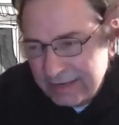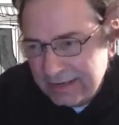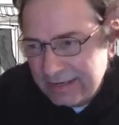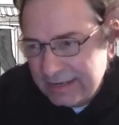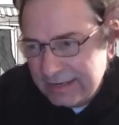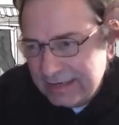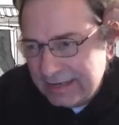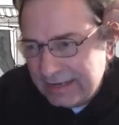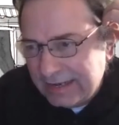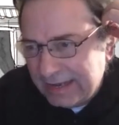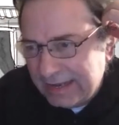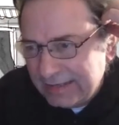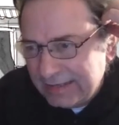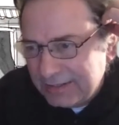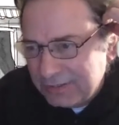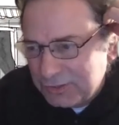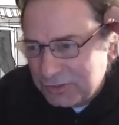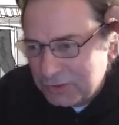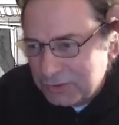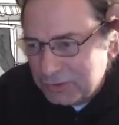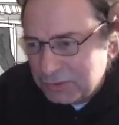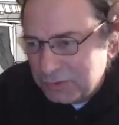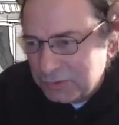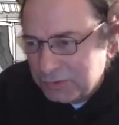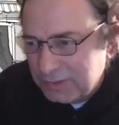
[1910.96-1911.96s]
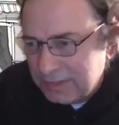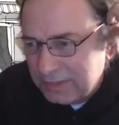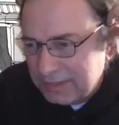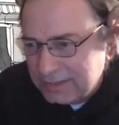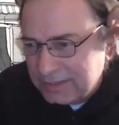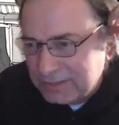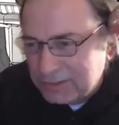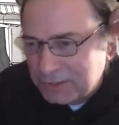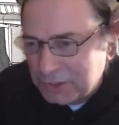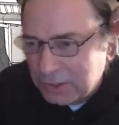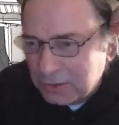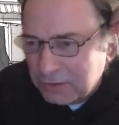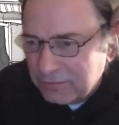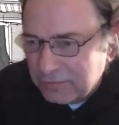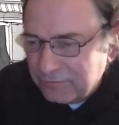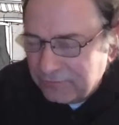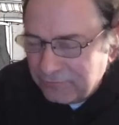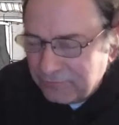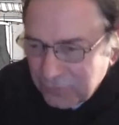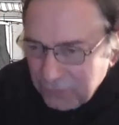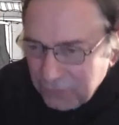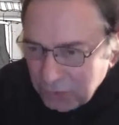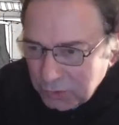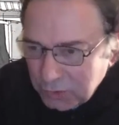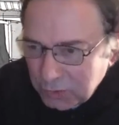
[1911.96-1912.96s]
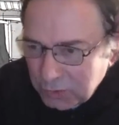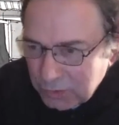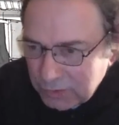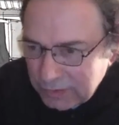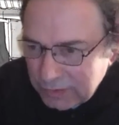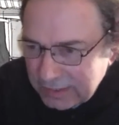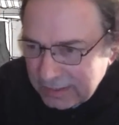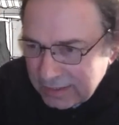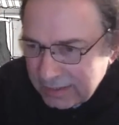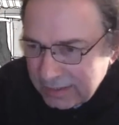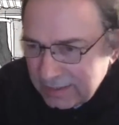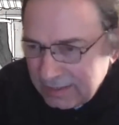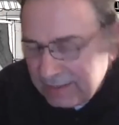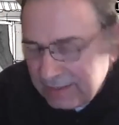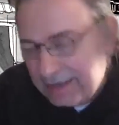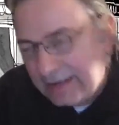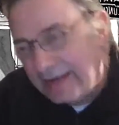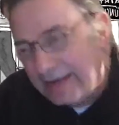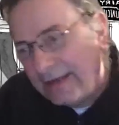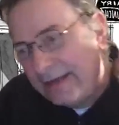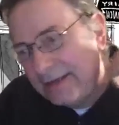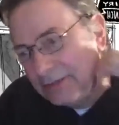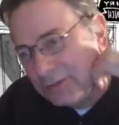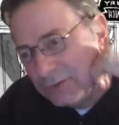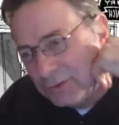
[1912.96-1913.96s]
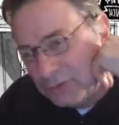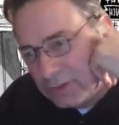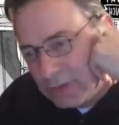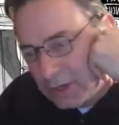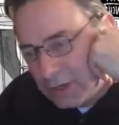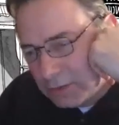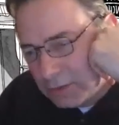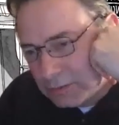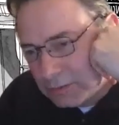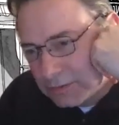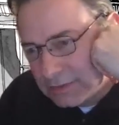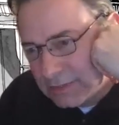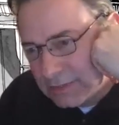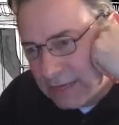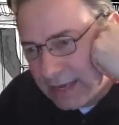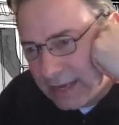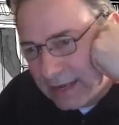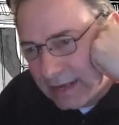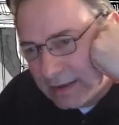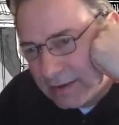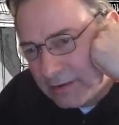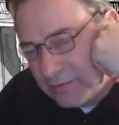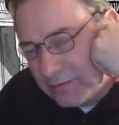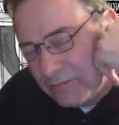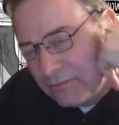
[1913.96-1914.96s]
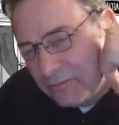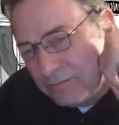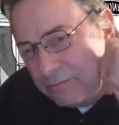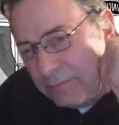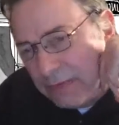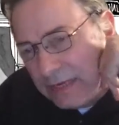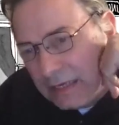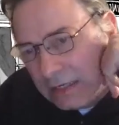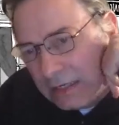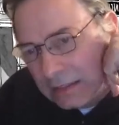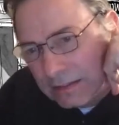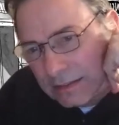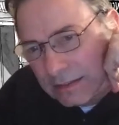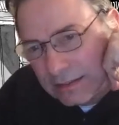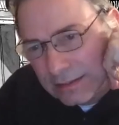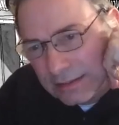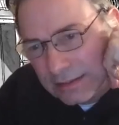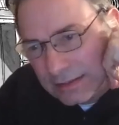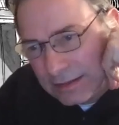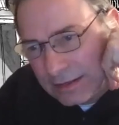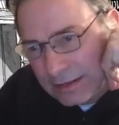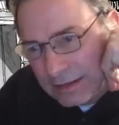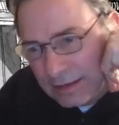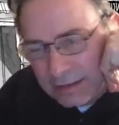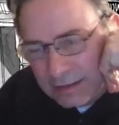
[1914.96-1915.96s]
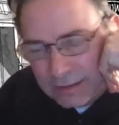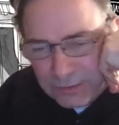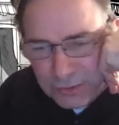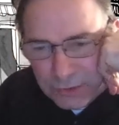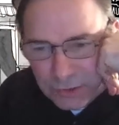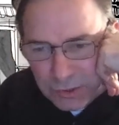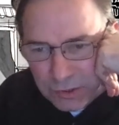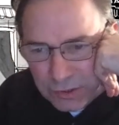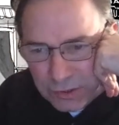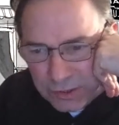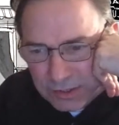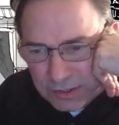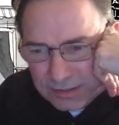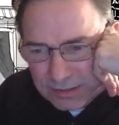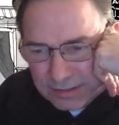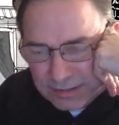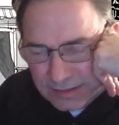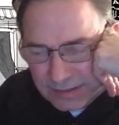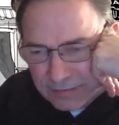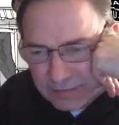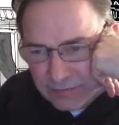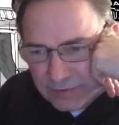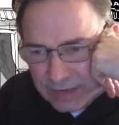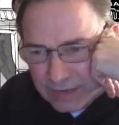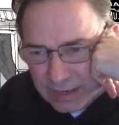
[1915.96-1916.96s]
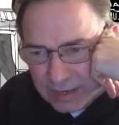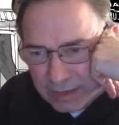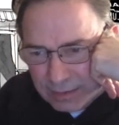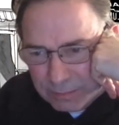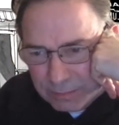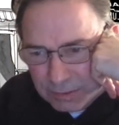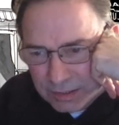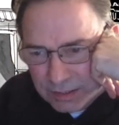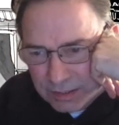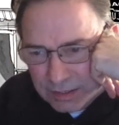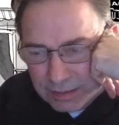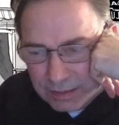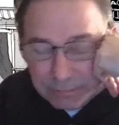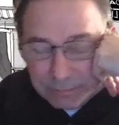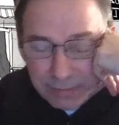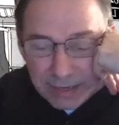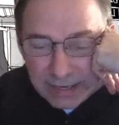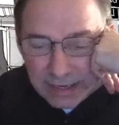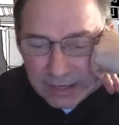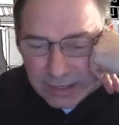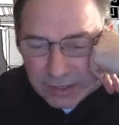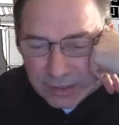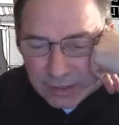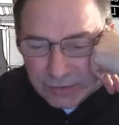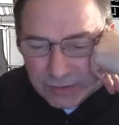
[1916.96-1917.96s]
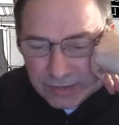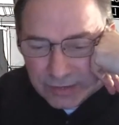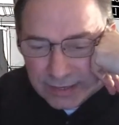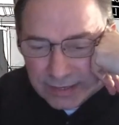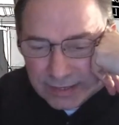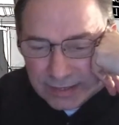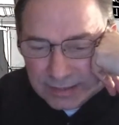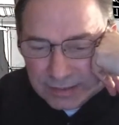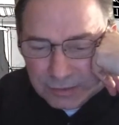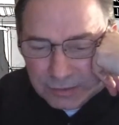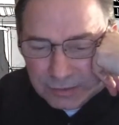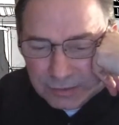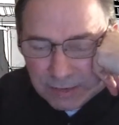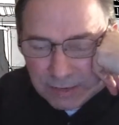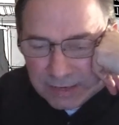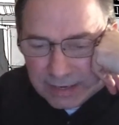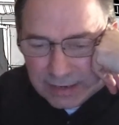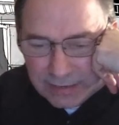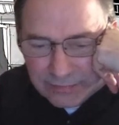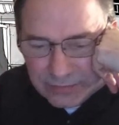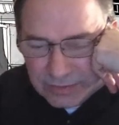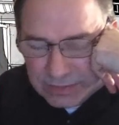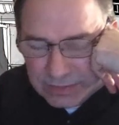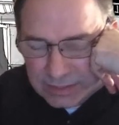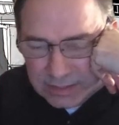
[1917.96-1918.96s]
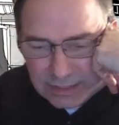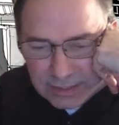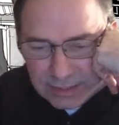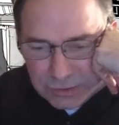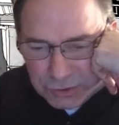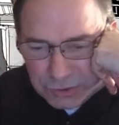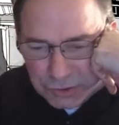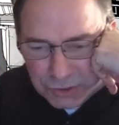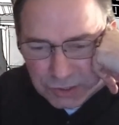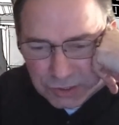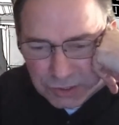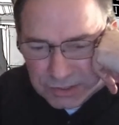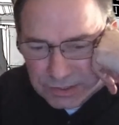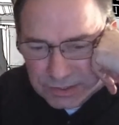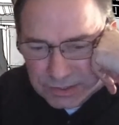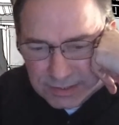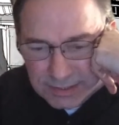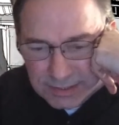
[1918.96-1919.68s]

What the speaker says: and you serve food and you don't have meat on your available in a bakery, you might have knishes